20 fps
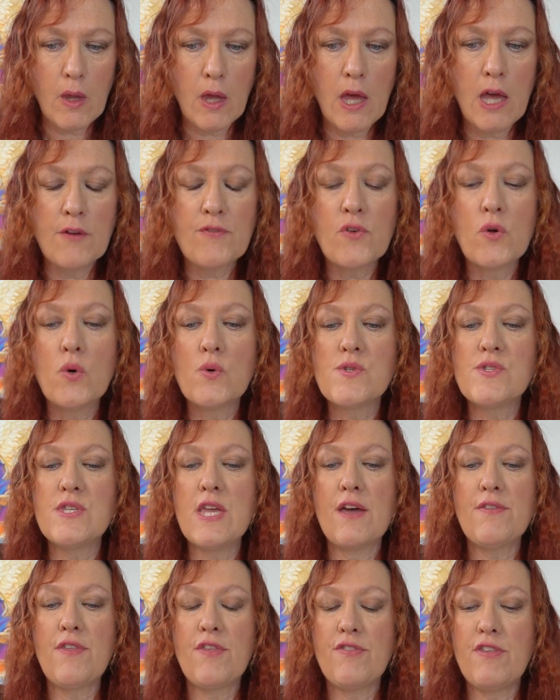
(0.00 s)
Of course, the
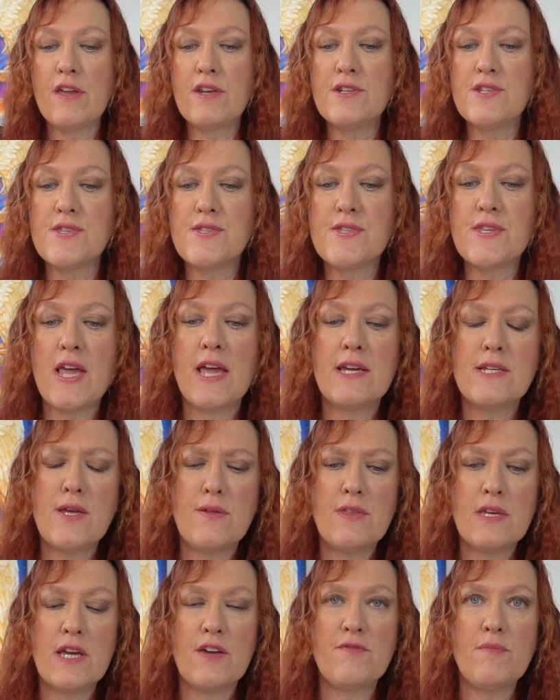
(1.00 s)
other thing to say, I don't
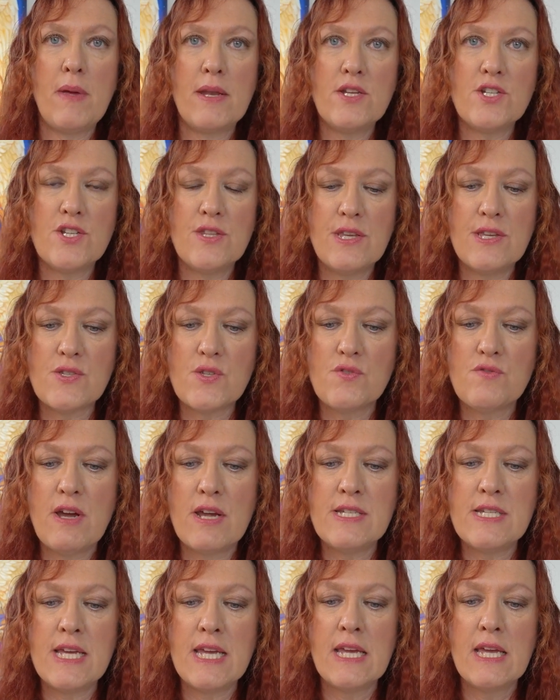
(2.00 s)
think I've mentioned this
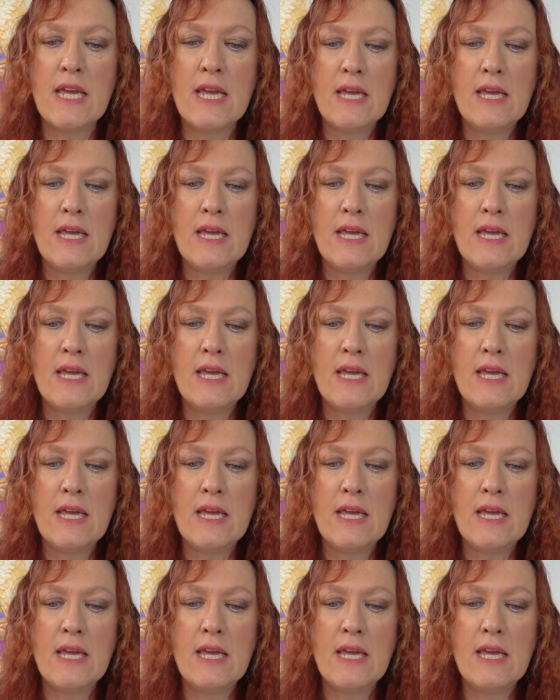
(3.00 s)
already,